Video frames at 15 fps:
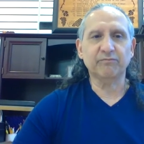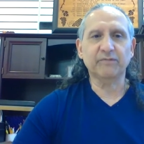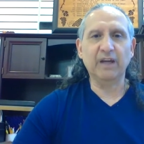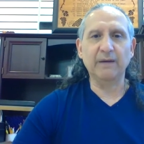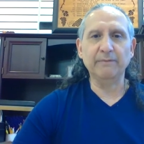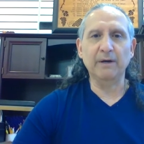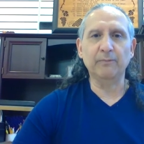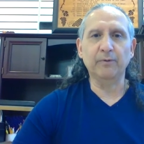
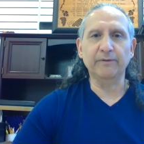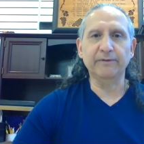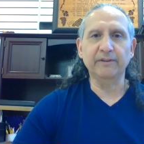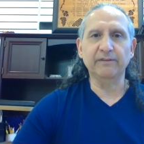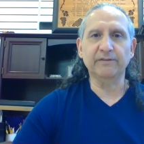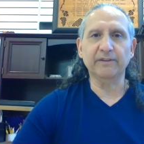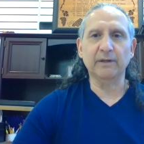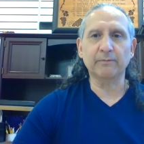came up with
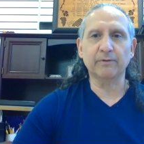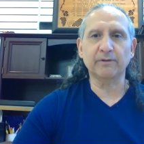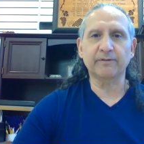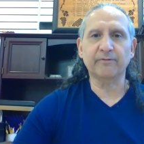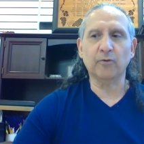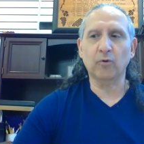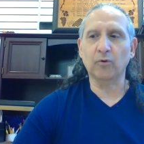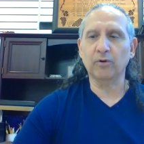these numbers
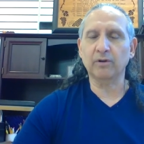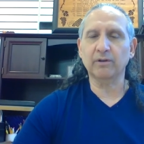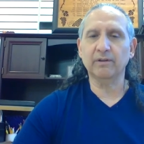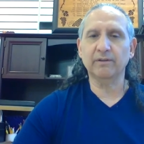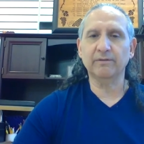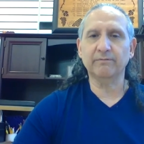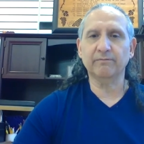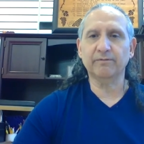
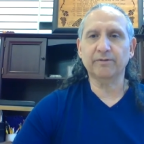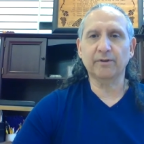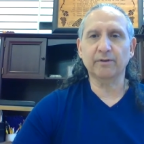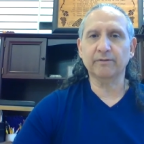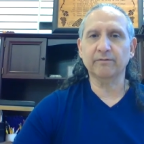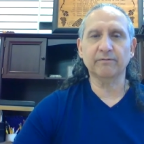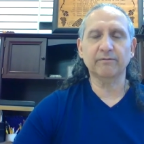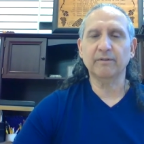for
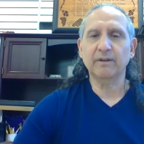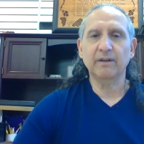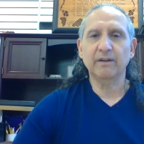certain.